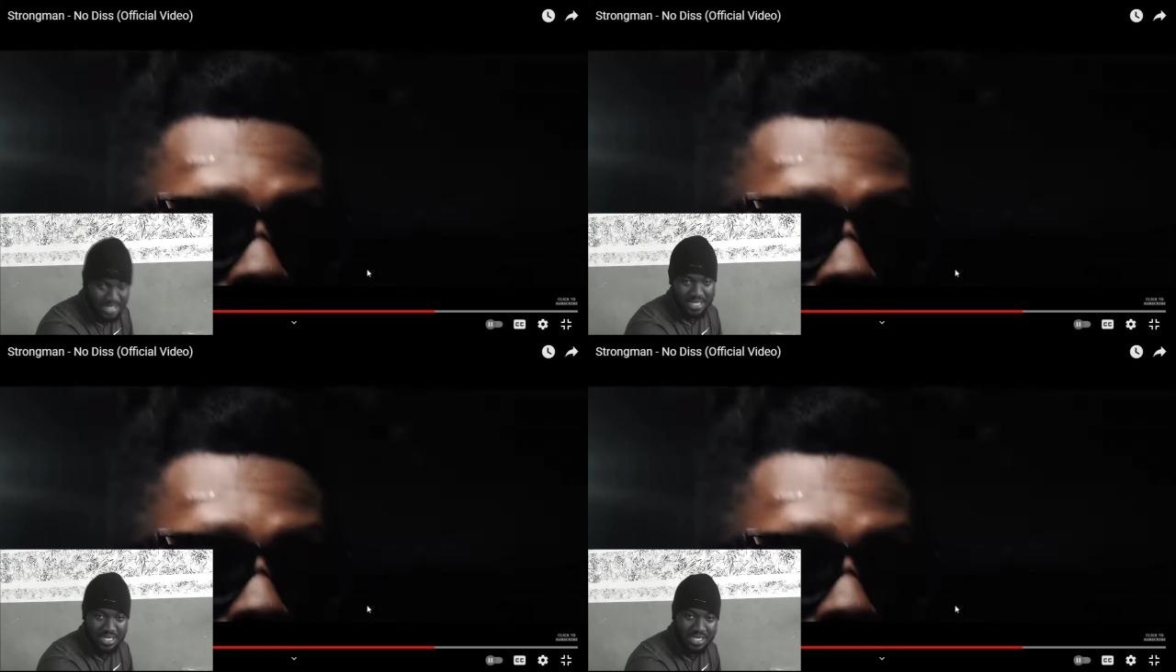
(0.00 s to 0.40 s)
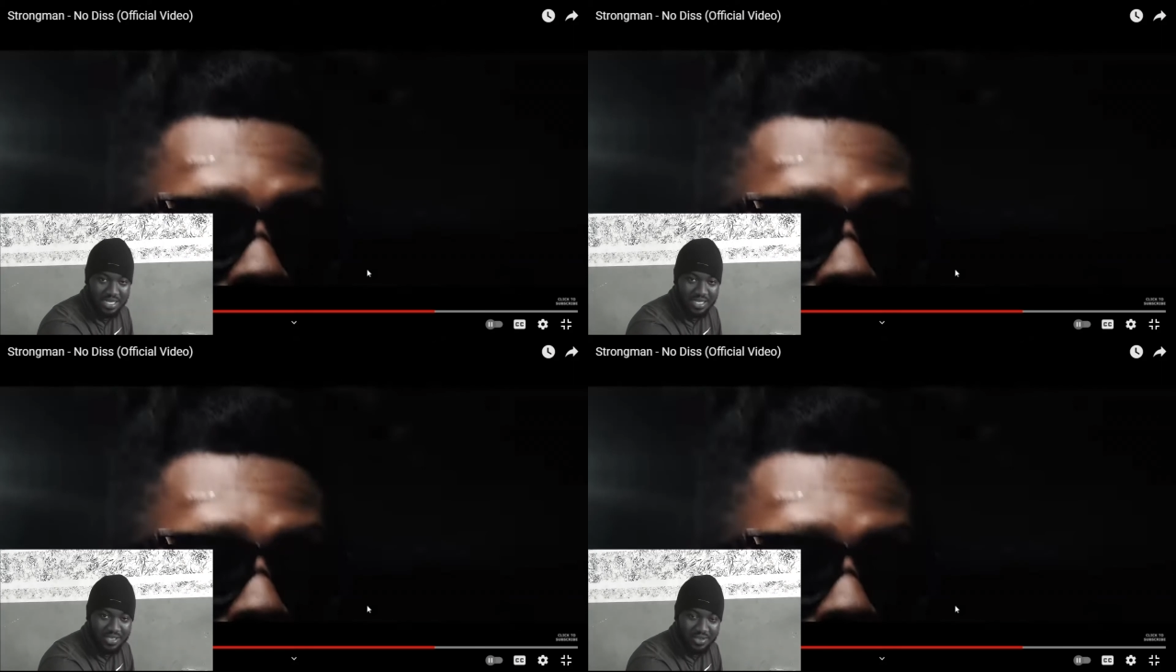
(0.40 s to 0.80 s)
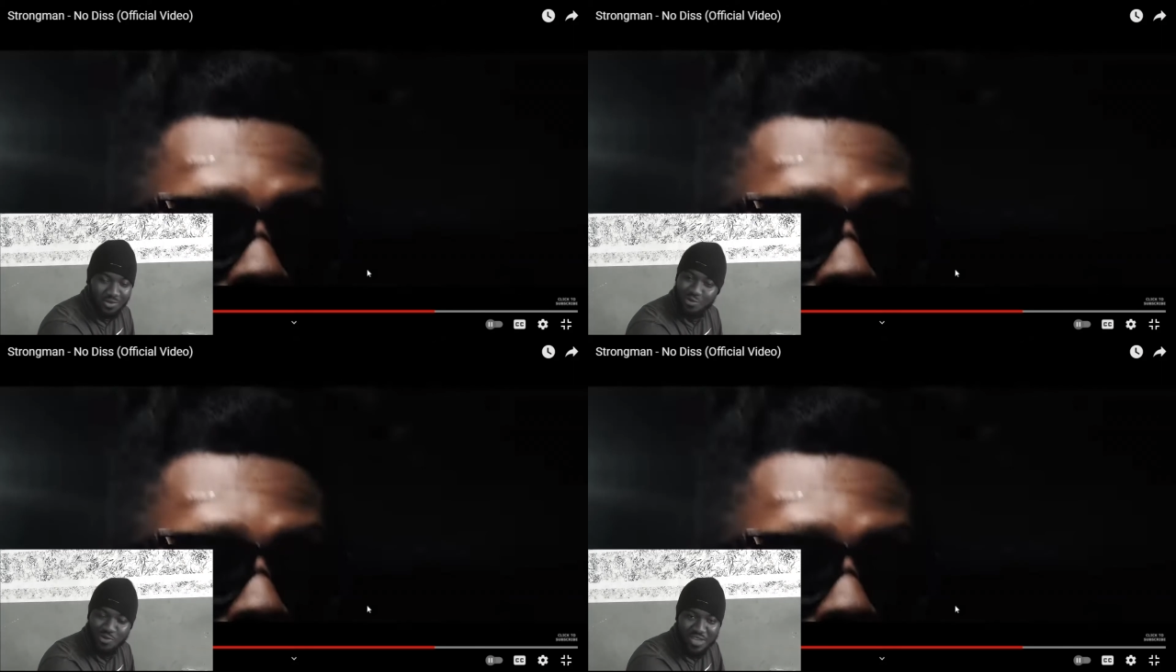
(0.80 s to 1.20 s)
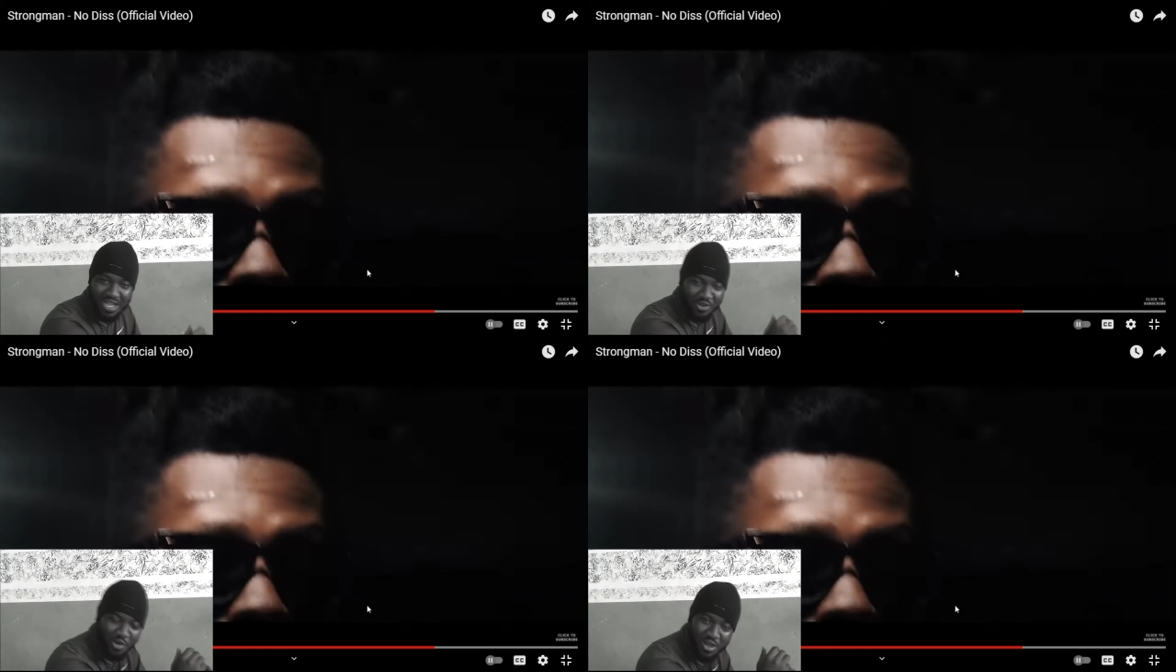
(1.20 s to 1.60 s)
Hey, when we
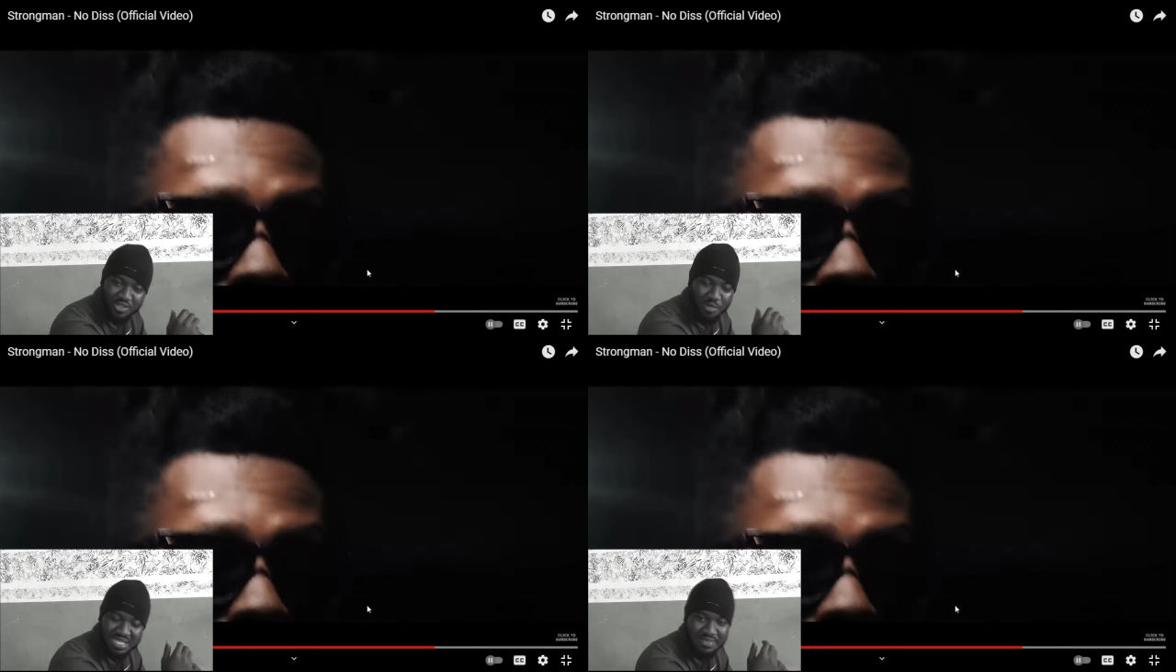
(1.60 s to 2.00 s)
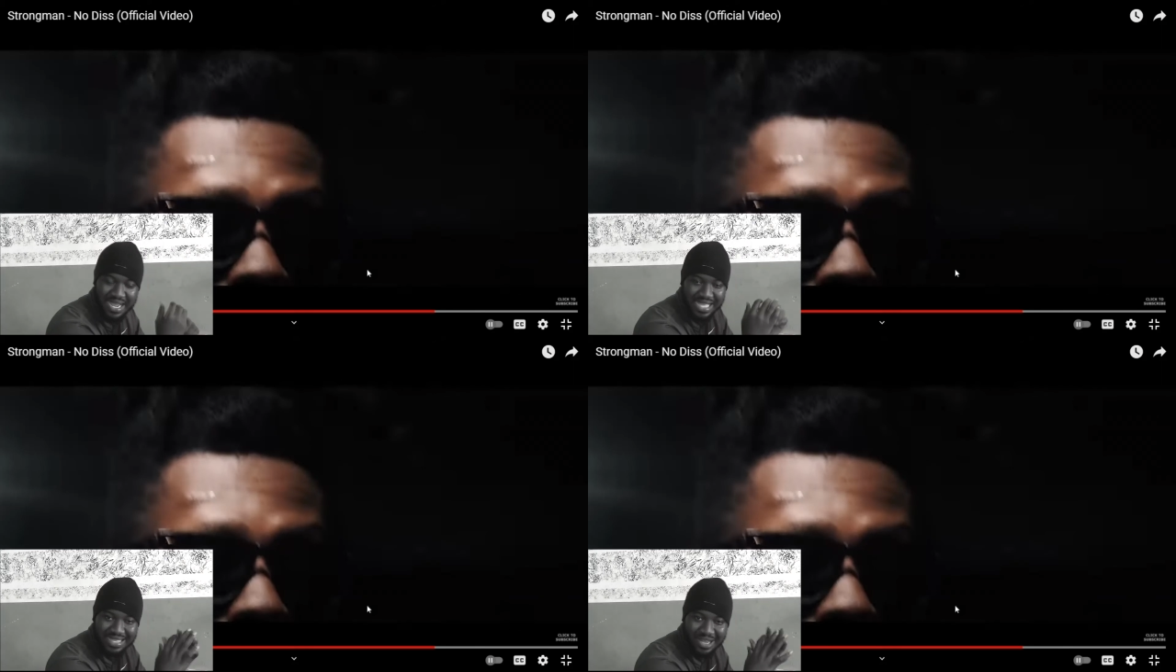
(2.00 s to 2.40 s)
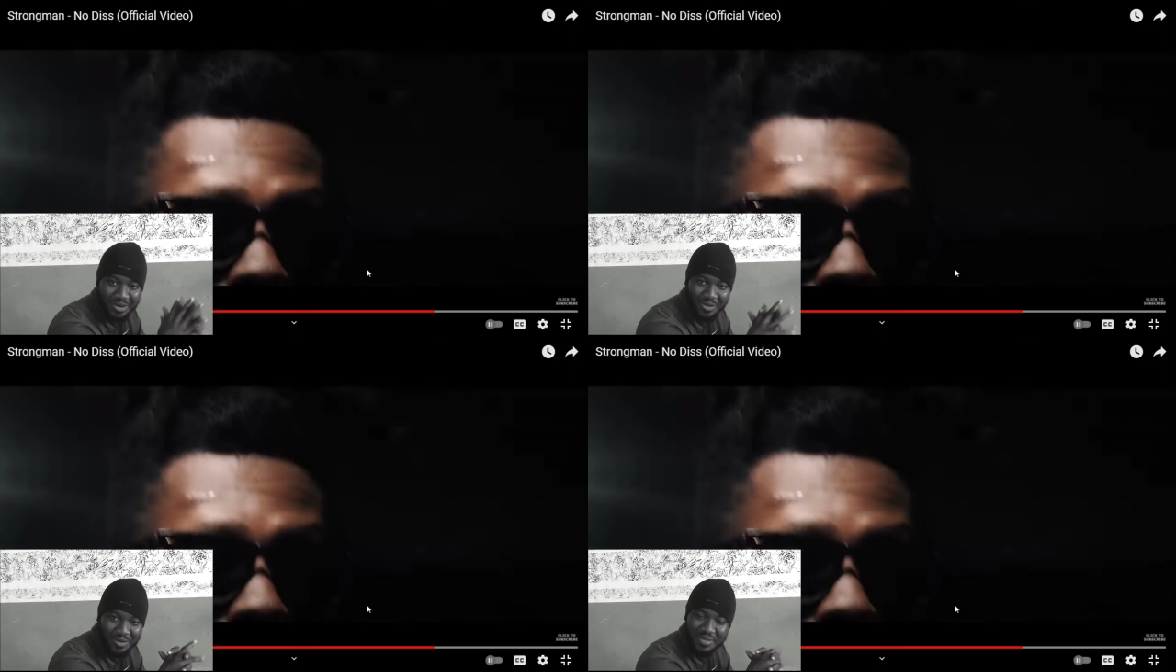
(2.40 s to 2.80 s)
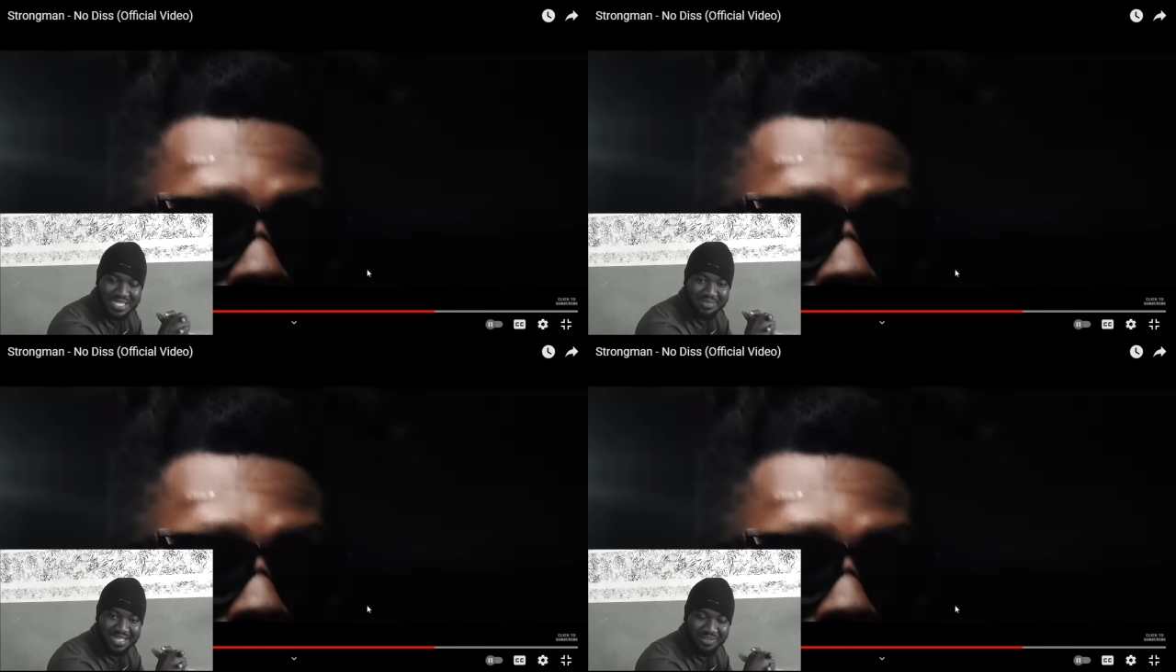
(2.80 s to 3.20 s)
are also bit me can't tell.
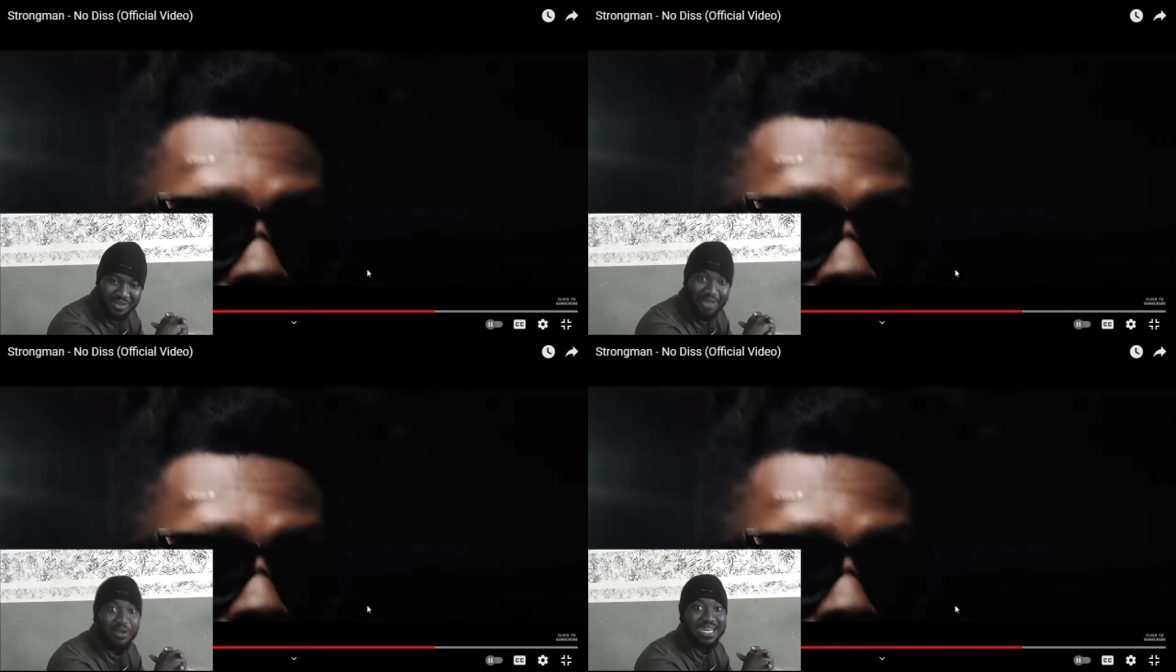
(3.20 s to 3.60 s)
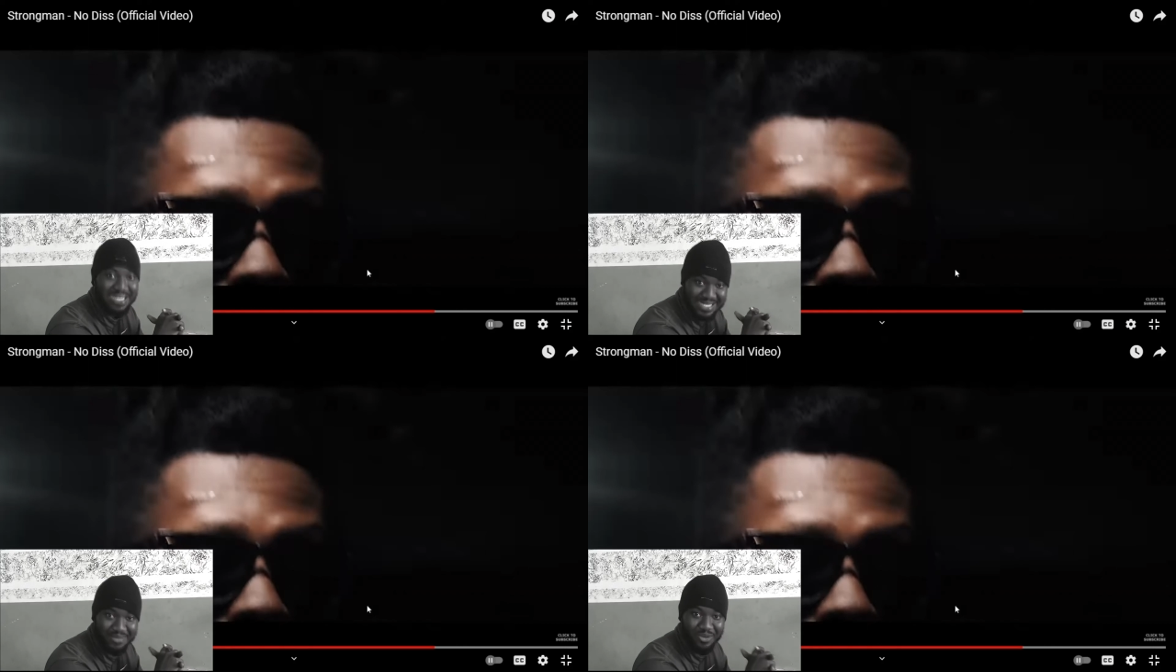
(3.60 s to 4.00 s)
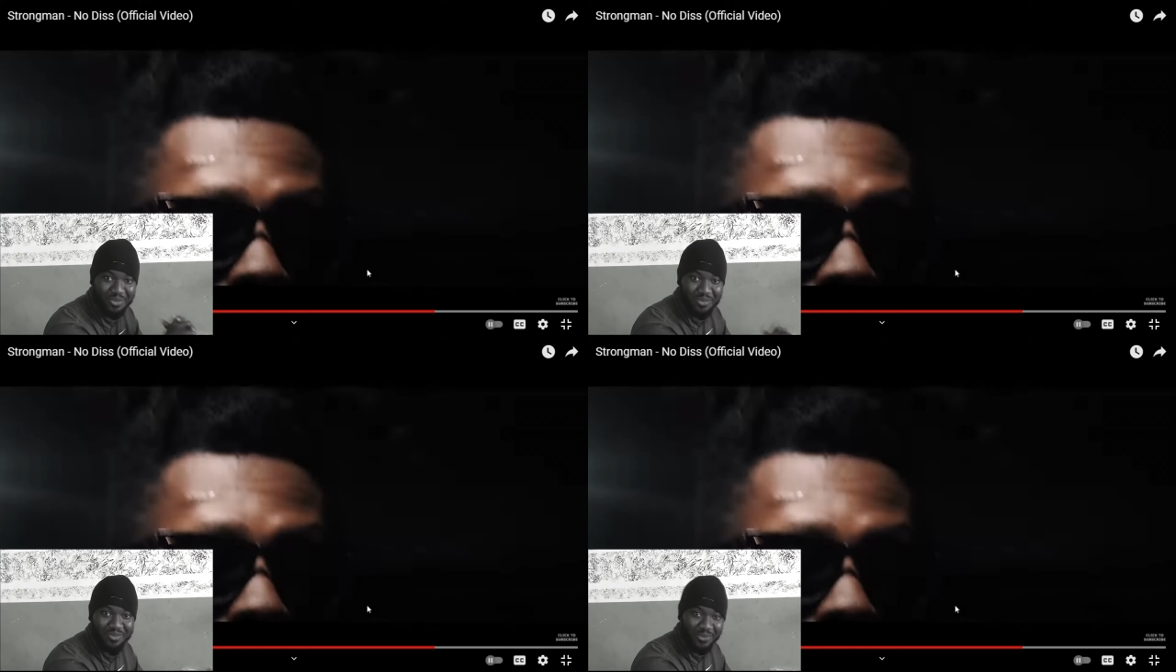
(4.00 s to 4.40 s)
Ultimate, our decimal.